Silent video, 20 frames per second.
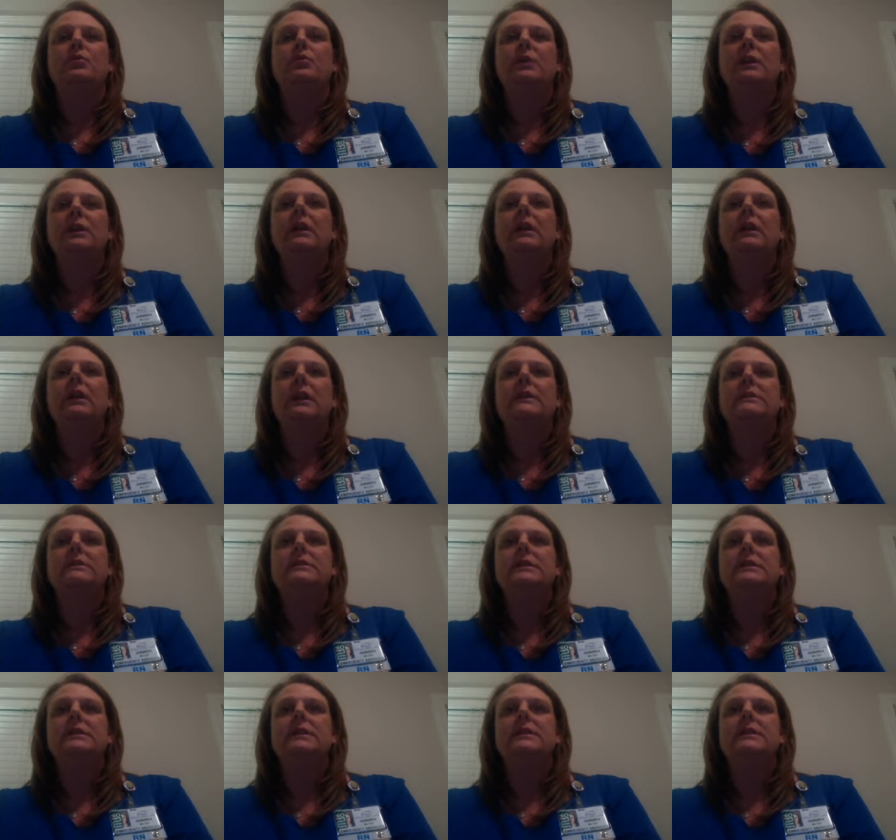realize
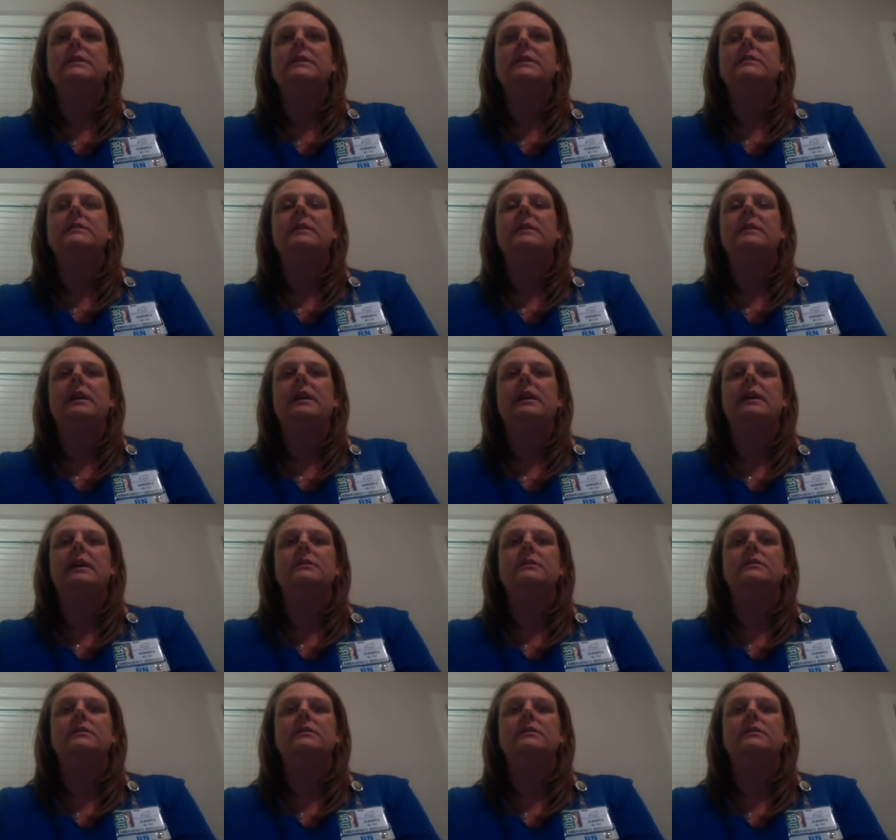is that